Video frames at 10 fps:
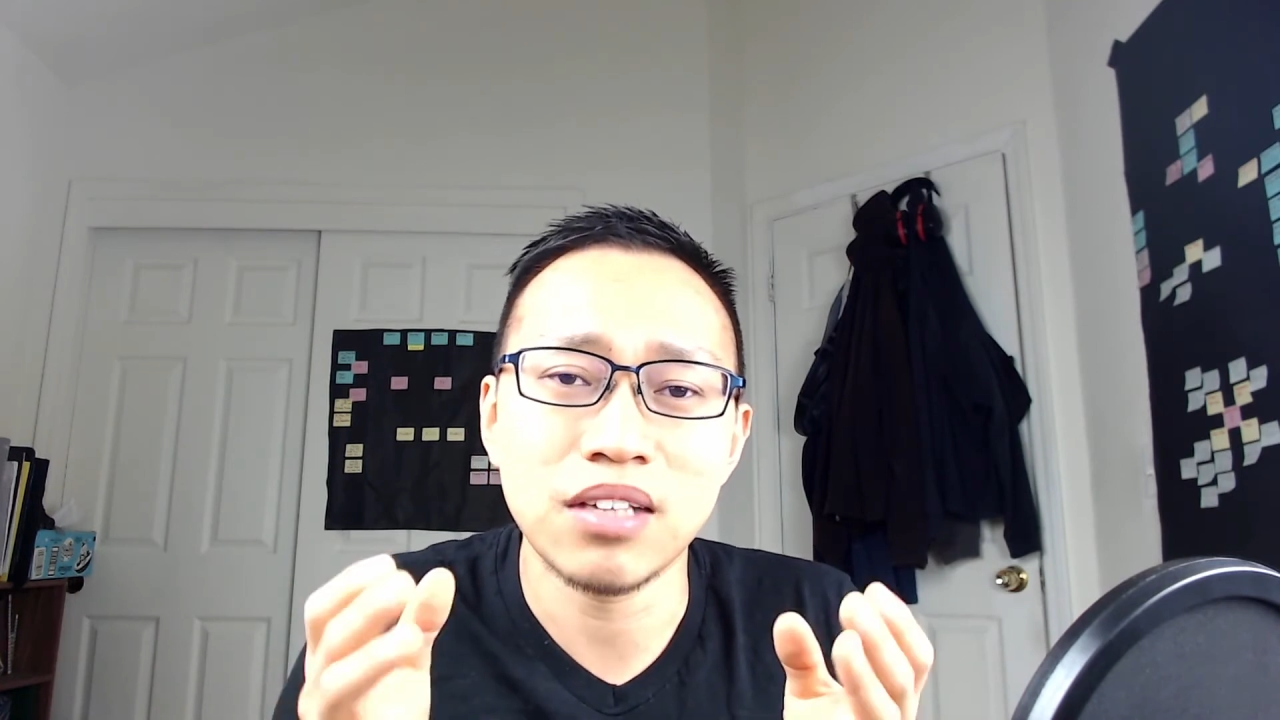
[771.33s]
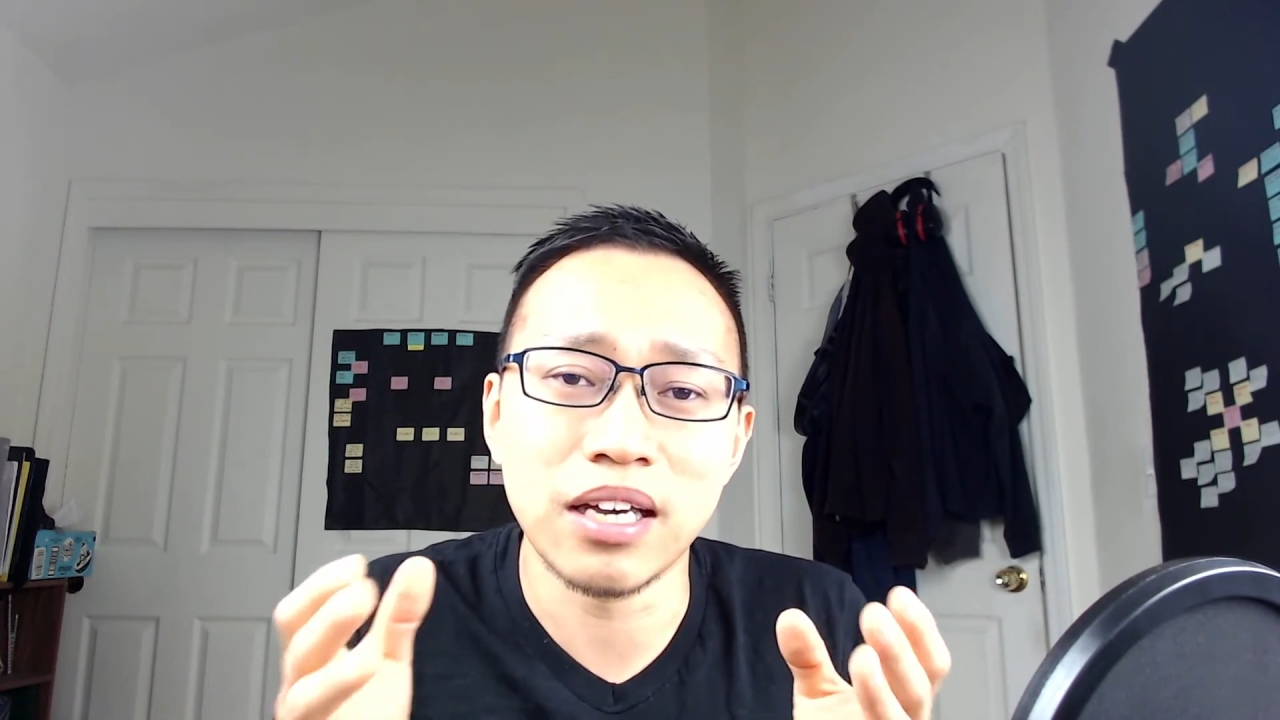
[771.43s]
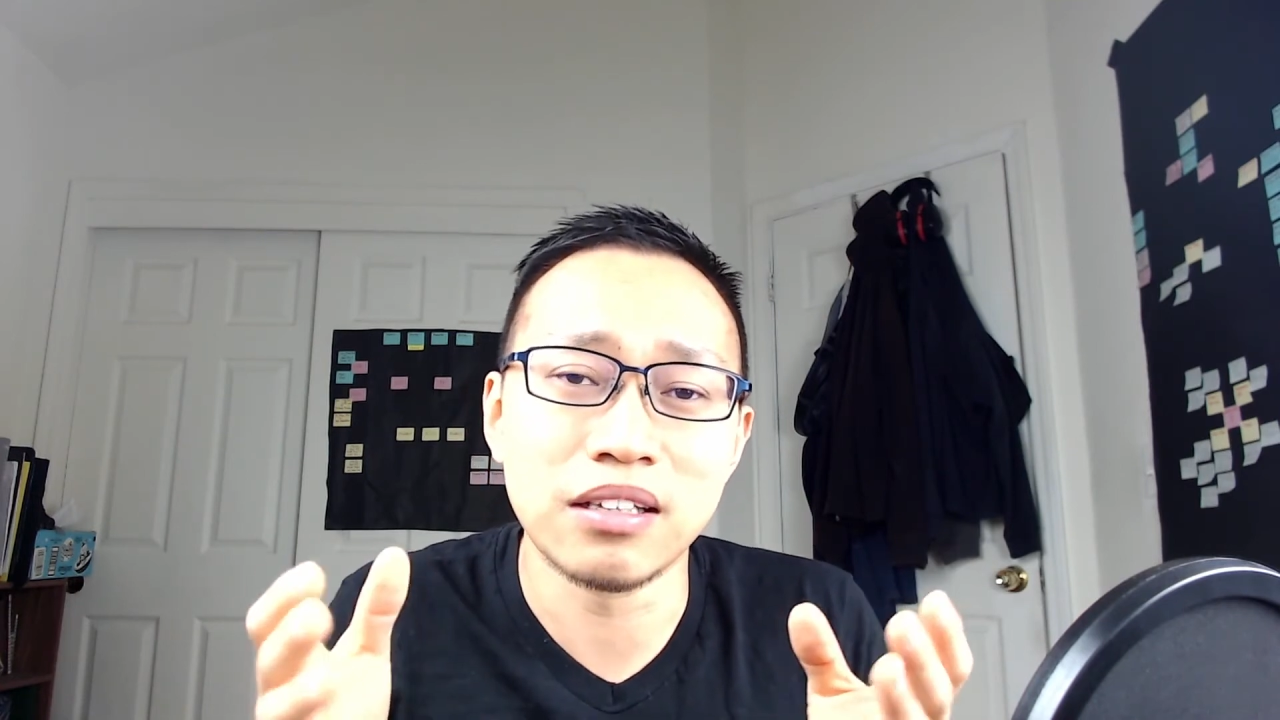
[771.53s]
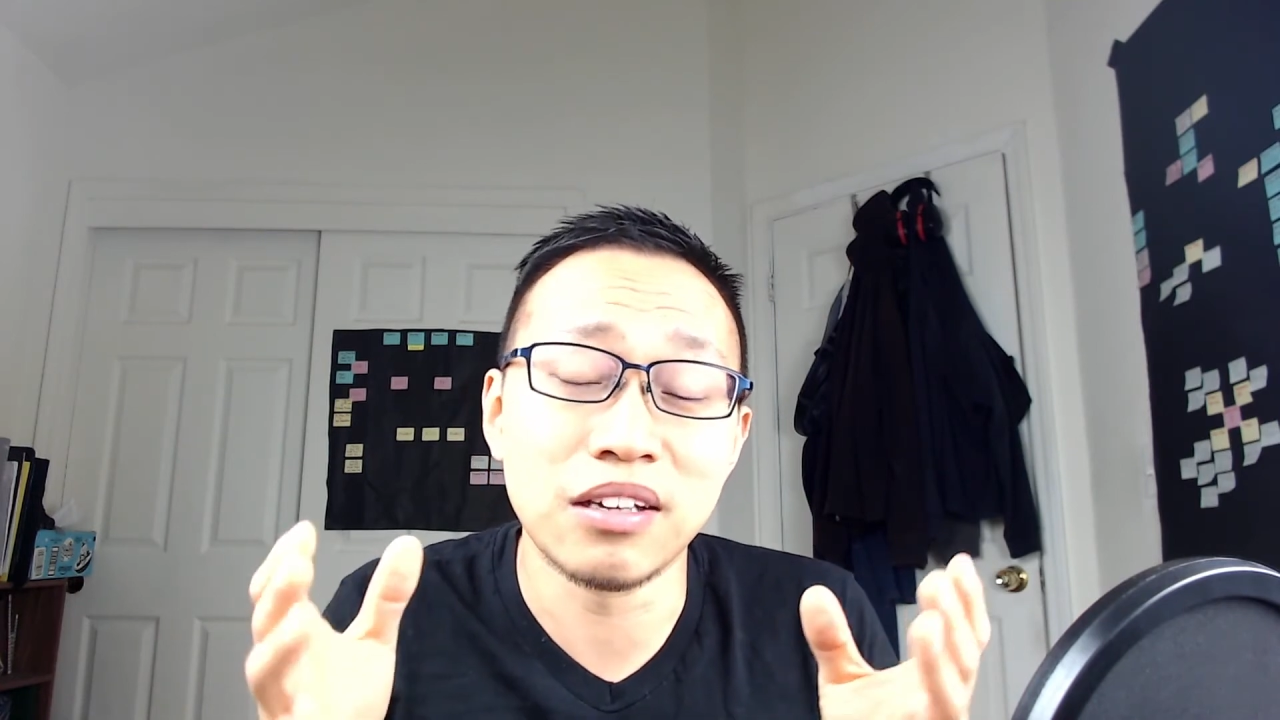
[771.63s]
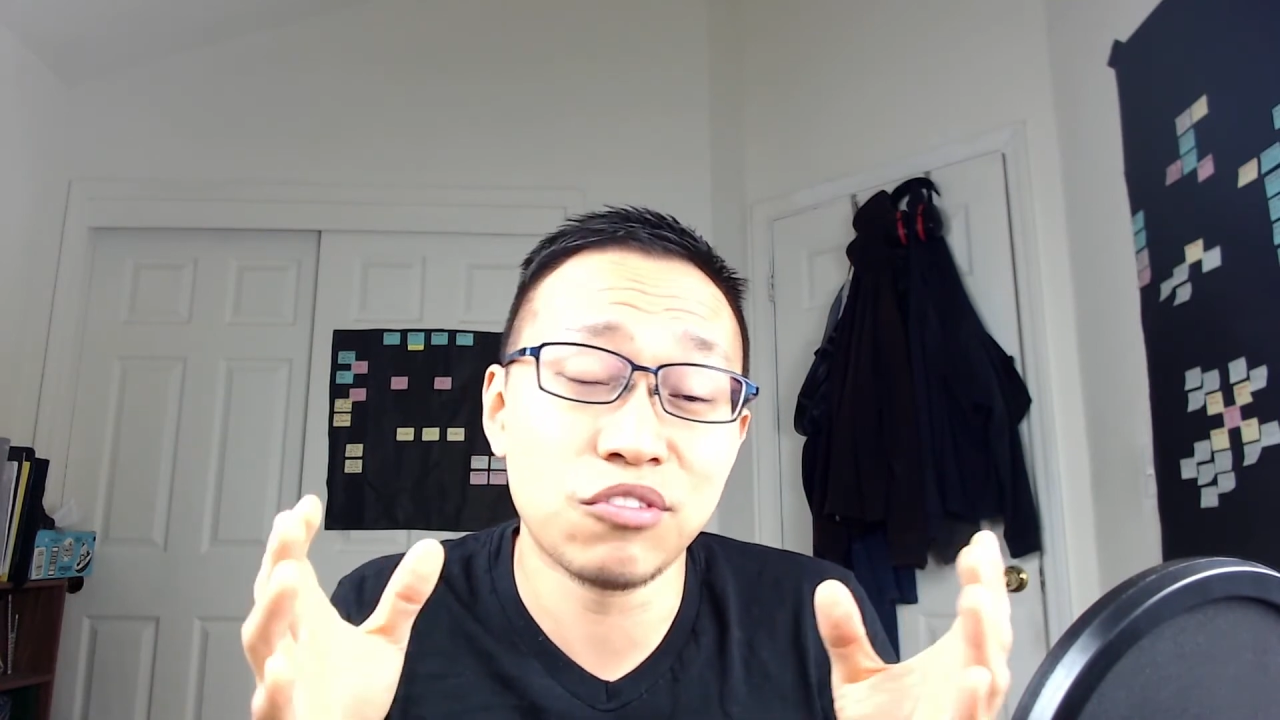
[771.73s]

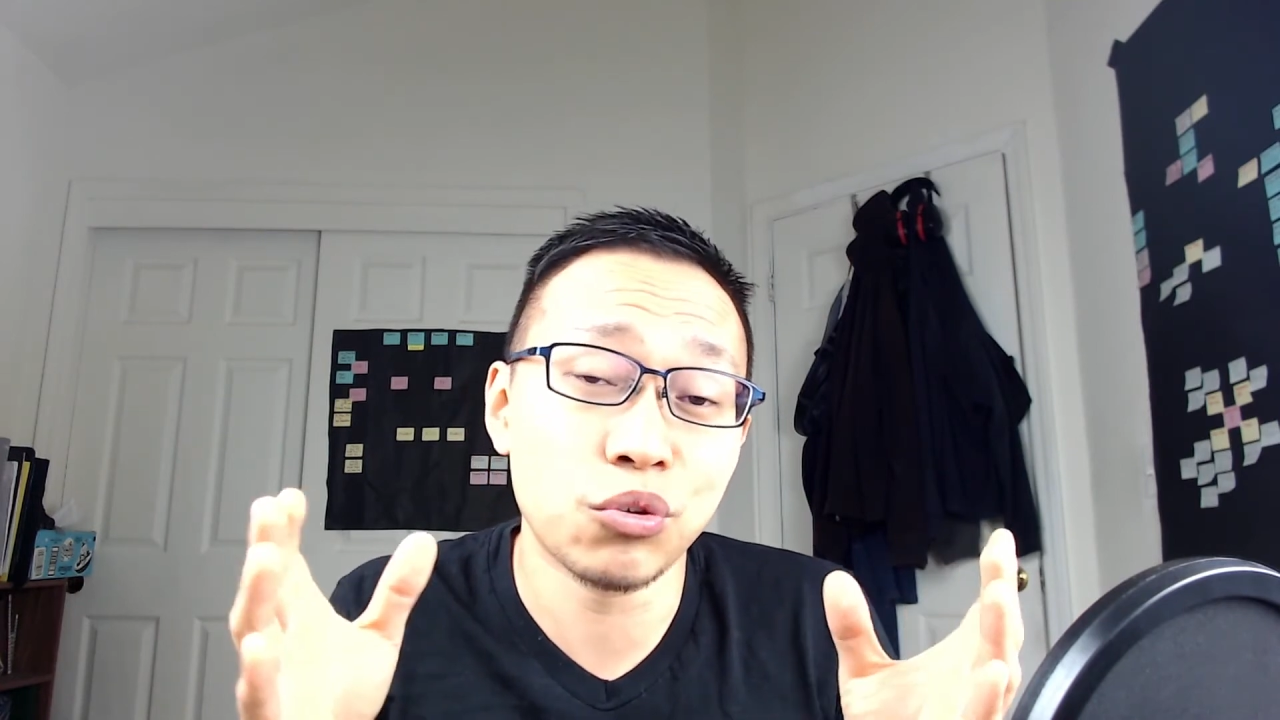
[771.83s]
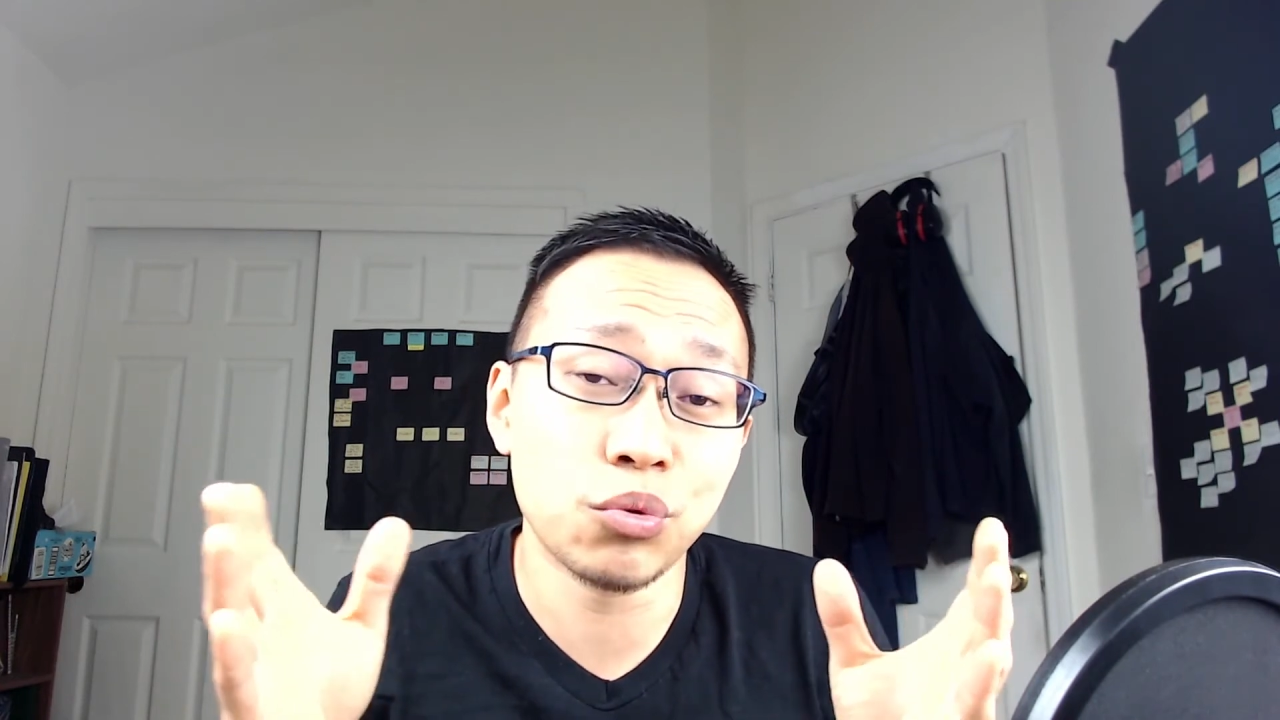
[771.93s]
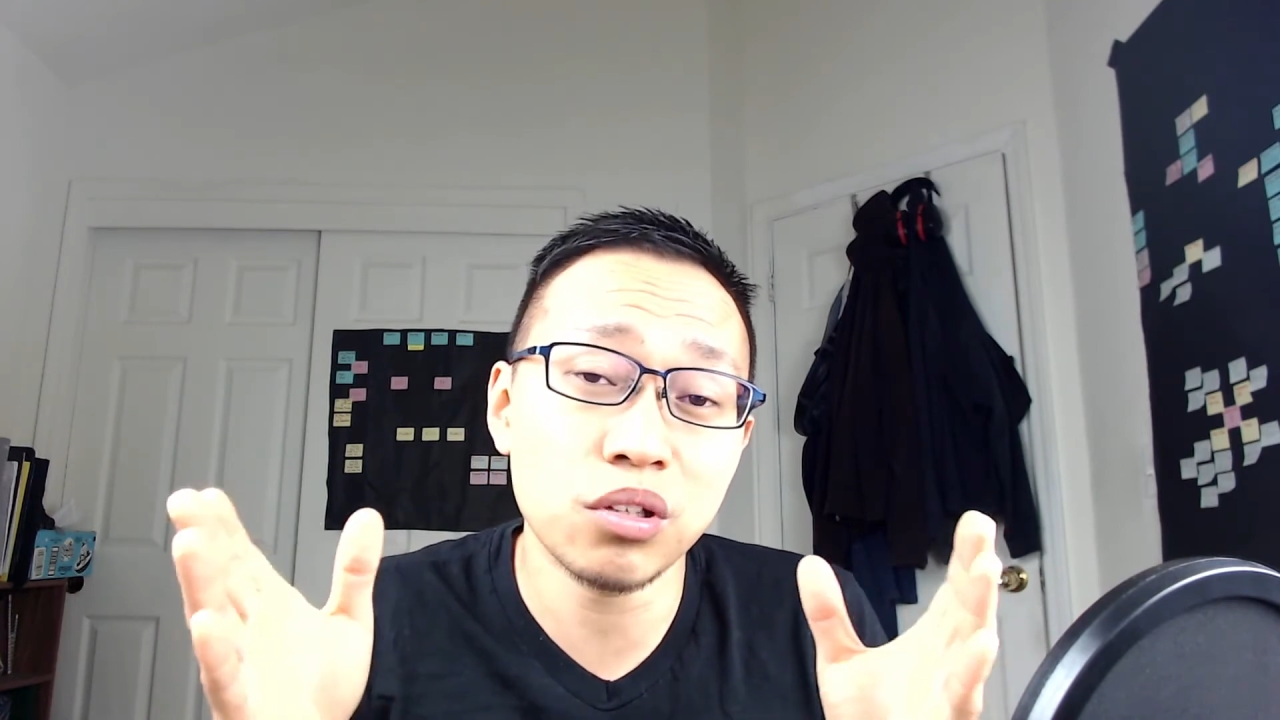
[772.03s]
And if you're